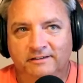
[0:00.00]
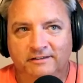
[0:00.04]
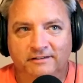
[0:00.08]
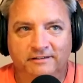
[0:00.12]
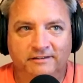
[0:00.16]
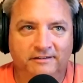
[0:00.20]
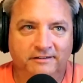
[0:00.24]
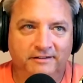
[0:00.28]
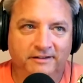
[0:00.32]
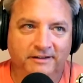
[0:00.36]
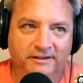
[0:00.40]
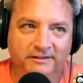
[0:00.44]

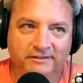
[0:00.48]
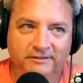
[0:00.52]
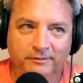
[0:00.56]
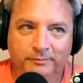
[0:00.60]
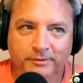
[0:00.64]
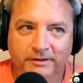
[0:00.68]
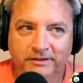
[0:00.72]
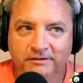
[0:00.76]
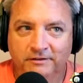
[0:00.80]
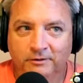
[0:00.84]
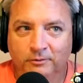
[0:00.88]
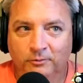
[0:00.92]
he's a
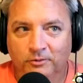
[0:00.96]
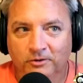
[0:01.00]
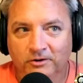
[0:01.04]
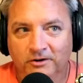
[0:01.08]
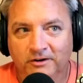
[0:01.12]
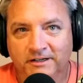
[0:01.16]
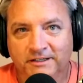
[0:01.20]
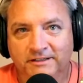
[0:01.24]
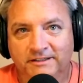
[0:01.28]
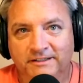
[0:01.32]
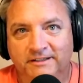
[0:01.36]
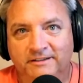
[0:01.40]
piece of
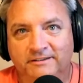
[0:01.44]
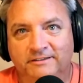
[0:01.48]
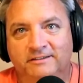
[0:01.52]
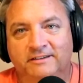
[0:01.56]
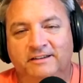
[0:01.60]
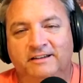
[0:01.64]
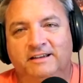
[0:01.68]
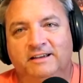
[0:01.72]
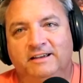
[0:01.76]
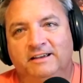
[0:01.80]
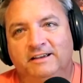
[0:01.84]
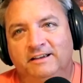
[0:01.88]
work in this.
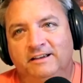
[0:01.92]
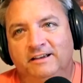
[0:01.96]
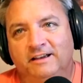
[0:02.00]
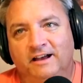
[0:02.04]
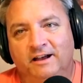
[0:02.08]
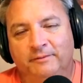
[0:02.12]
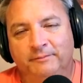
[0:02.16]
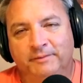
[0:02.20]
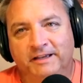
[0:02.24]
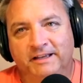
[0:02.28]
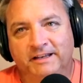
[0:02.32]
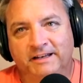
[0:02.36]

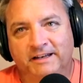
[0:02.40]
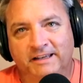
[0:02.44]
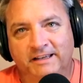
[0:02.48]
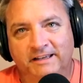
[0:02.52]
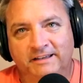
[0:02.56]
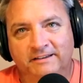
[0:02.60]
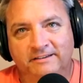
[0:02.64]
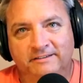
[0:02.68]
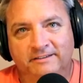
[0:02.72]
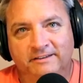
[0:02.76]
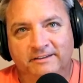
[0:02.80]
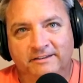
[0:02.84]
I mean,
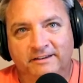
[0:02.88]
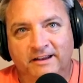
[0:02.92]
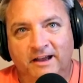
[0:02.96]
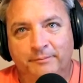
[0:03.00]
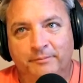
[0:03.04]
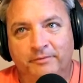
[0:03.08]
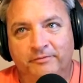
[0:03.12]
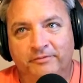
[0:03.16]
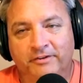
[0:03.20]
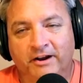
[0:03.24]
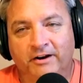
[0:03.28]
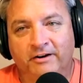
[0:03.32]
he is the
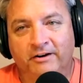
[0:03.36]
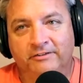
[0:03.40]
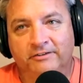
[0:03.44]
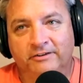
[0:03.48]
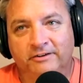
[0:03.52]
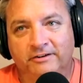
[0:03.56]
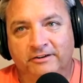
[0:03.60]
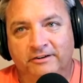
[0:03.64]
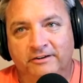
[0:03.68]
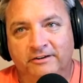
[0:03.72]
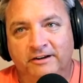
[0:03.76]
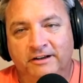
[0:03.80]
type of
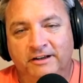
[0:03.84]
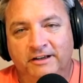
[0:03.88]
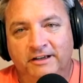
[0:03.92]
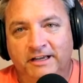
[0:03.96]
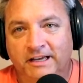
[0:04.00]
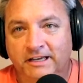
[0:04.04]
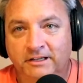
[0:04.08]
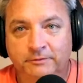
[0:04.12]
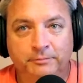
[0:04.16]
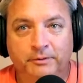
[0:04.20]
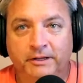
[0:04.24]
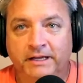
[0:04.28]
character,
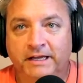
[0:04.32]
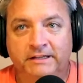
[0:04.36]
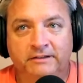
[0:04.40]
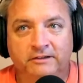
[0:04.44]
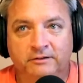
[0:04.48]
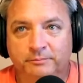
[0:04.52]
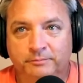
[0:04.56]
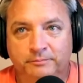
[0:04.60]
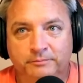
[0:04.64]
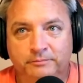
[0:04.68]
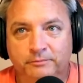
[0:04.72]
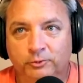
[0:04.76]
he's playing
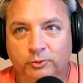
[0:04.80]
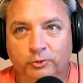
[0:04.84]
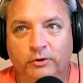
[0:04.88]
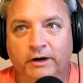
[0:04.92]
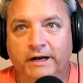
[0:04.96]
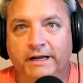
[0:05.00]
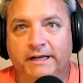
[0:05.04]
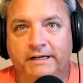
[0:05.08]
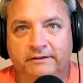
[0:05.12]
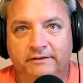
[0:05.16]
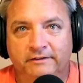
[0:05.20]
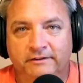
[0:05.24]
this
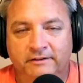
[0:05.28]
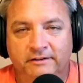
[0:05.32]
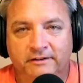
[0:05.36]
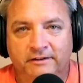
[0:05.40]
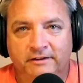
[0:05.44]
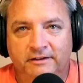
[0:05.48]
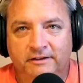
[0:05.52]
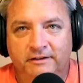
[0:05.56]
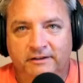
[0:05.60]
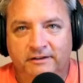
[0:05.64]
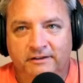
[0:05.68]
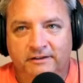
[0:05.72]
great
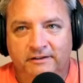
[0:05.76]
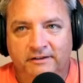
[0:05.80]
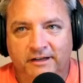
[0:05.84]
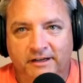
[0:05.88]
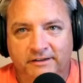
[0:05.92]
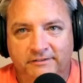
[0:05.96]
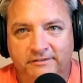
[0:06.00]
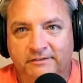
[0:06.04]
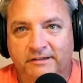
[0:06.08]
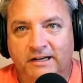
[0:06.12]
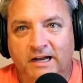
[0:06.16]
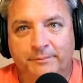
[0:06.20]

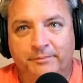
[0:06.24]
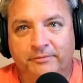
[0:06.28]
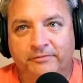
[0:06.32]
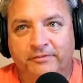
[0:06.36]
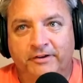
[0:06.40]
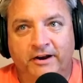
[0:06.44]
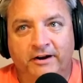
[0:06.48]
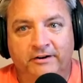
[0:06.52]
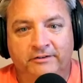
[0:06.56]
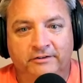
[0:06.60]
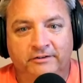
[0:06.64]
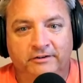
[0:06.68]
as the type of
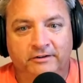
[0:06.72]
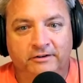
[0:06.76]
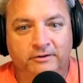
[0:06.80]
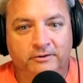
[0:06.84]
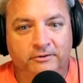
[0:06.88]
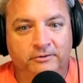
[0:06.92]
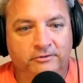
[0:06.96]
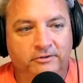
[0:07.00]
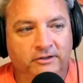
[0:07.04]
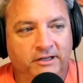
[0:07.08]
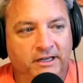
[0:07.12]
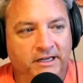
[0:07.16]
character
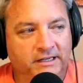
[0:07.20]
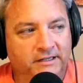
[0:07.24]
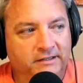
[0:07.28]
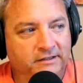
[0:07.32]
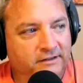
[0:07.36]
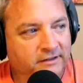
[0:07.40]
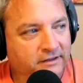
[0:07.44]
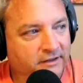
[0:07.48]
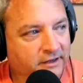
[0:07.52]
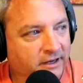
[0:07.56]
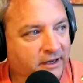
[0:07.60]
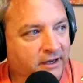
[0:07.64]
who's like,
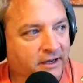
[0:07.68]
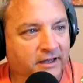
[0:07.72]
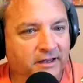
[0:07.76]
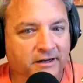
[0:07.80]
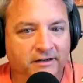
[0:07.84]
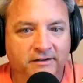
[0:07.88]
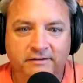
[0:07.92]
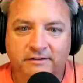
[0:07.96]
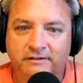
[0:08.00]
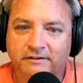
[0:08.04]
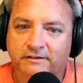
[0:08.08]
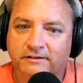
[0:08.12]

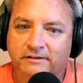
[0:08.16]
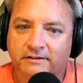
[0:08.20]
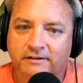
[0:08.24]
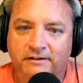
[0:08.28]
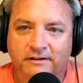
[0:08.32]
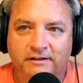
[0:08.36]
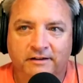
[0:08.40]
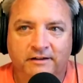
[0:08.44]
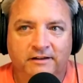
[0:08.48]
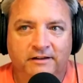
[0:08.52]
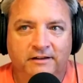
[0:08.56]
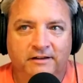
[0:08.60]
God,
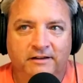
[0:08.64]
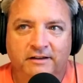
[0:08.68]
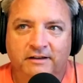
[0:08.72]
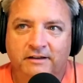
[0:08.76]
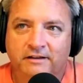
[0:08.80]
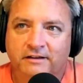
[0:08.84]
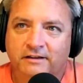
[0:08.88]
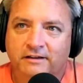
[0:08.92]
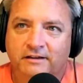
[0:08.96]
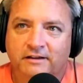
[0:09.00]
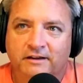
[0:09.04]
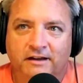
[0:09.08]

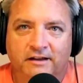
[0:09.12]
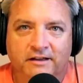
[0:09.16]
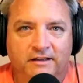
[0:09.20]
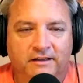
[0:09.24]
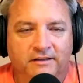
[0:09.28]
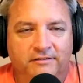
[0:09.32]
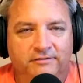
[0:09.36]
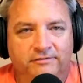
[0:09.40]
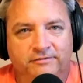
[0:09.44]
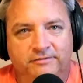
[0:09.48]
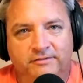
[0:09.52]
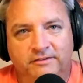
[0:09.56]

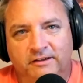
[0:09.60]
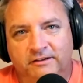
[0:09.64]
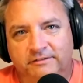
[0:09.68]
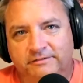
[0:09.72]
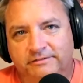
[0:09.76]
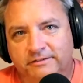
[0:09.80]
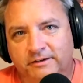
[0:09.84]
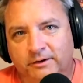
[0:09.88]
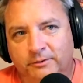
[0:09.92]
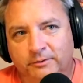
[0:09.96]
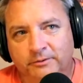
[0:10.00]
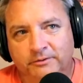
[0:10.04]
if
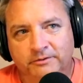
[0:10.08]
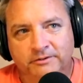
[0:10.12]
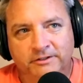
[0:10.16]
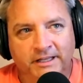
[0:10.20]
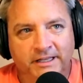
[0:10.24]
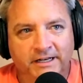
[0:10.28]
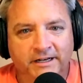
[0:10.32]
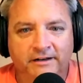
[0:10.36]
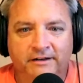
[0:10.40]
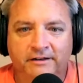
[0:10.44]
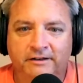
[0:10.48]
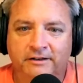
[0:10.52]
I weren't
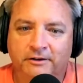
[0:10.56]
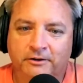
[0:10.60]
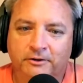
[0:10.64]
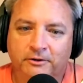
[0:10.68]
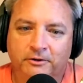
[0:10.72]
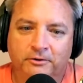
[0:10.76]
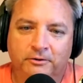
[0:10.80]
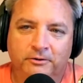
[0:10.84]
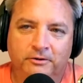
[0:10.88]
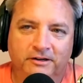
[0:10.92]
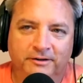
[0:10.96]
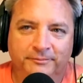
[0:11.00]
related to
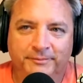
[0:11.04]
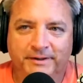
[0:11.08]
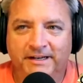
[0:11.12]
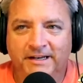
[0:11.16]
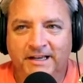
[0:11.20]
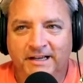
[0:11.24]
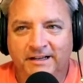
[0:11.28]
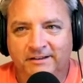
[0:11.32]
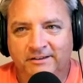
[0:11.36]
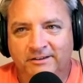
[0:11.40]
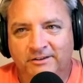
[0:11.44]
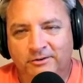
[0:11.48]
you, I mean,
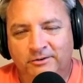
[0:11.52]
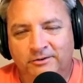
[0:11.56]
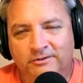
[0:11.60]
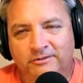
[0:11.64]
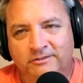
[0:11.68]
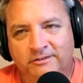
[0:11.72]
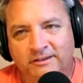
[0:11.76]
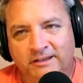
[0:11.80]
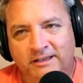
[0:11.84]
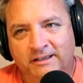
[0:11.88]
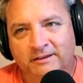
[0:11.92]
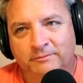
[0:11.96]
you could
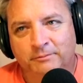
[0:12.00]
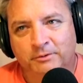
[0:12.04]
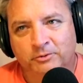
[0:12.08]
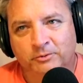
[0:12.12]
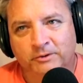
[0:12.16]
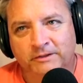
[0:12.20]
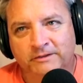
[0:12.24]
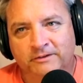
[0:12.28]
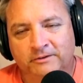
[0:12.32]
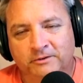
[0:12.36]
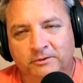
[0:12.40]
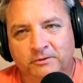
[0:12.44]
see it
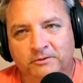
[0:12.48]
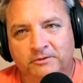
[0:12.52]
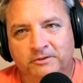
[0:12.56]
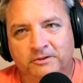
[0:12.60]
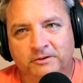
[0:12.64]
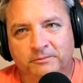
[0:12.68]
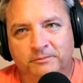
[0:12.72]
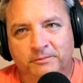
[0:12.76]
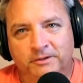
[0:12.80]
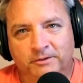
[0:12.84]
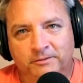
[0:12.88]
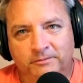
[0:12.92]
between the two of
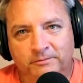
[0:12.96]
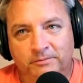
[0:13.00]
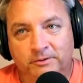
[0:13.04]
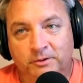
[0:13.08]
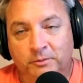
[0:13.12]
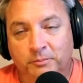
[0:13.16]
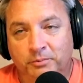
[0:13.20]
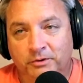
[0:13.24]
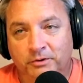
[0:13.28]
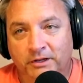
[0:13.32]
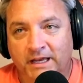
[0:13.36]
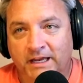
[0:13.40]
them. They're
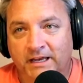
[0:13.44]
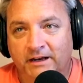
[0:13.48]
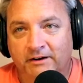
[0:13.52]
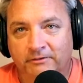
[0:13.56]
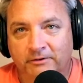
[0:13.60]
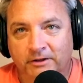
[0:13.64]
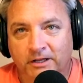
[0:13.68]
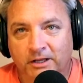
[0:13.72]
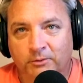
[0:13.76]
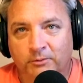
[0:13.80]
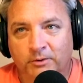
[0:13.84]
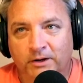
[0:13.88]
playing it
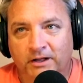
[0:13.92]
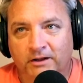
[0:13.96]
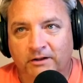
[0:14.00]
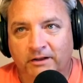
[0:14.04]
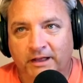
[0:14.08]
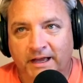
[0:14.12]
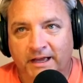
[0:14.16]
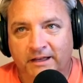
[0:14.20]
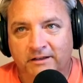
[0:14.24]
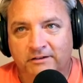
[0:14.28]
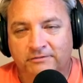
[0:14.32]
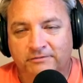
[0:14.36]
really well
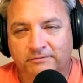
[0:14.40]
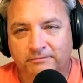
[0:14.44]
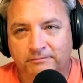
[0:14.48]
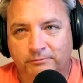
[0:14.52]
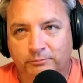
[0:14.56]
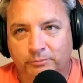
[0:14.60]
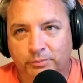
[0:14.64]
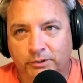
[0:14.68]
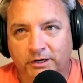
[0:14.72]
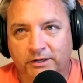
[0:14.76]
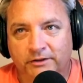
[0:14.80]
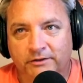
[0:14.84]
as
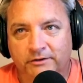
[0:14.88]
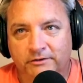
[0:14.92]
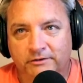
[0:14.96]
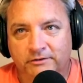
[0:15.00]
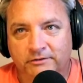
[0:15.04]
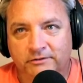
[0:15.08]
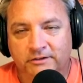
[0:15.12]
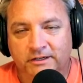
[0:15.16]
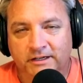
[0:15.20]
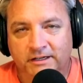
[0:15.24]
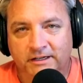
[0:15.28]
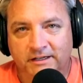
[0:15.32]

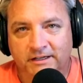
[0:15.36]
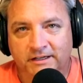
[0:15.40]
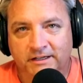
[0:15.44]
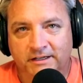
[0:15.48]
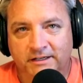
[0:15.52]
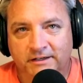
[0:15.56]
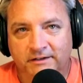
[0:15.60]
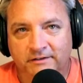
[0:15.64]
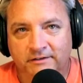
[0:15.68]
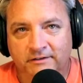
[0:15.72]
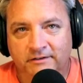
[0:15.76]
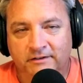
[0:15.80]
brothers,
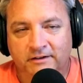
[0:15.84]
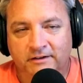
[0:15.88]
and